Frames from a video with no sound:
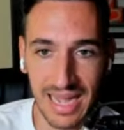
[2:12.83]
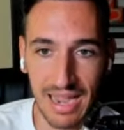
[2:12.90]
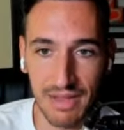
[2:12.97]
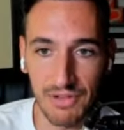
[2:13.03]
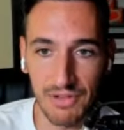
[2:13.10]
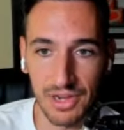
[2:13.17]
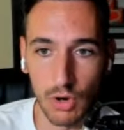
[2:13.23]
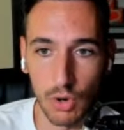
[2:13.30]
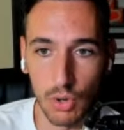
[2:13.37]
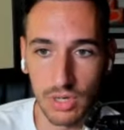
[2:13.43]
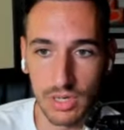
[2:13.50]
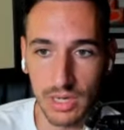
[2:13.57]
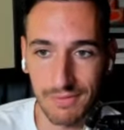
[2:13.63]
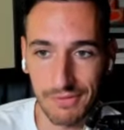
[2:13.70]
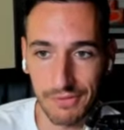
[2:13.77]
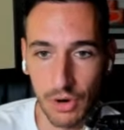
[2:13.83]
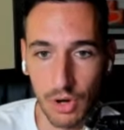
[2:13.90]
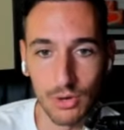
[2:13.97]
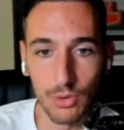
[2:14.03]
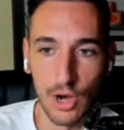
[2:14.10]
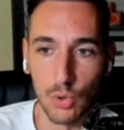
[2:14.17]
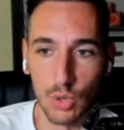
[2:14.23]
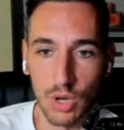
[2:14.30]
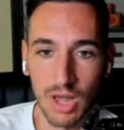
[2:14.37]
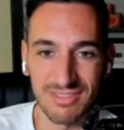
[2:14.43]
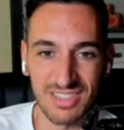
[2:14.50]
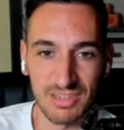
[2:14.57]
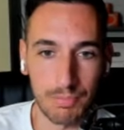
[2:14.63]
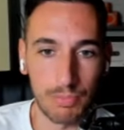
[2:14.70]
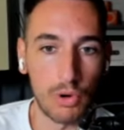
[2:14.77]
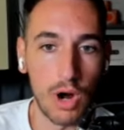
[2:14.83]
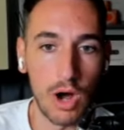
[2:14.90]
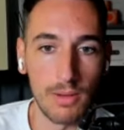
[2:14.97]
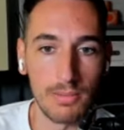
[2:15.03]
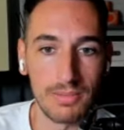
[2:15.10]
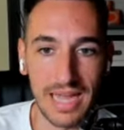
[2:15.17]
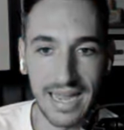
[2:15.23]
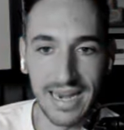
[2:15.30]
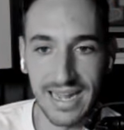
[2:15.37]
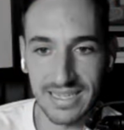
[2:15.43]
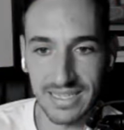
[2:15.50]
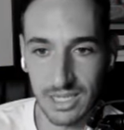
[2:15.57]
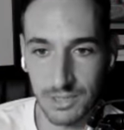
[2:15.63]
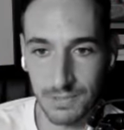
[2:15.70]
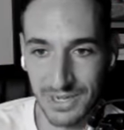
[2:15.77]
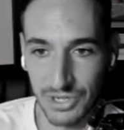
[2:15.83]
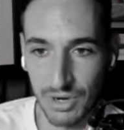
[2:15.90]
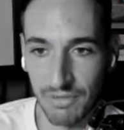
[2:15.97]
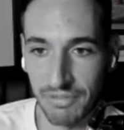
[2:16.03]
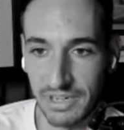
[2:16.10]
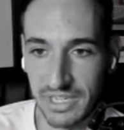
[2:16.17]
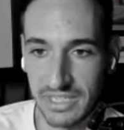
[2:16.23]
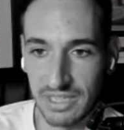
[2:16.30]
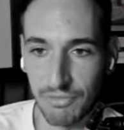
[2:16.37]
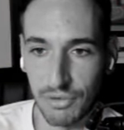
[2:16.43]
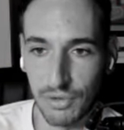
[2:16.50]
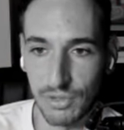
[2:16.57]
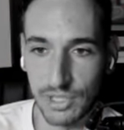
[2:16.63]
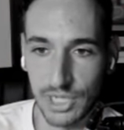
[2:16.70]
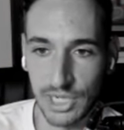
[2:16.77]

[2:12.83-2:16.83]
diving horned up frog who loves prom and has a special affinity for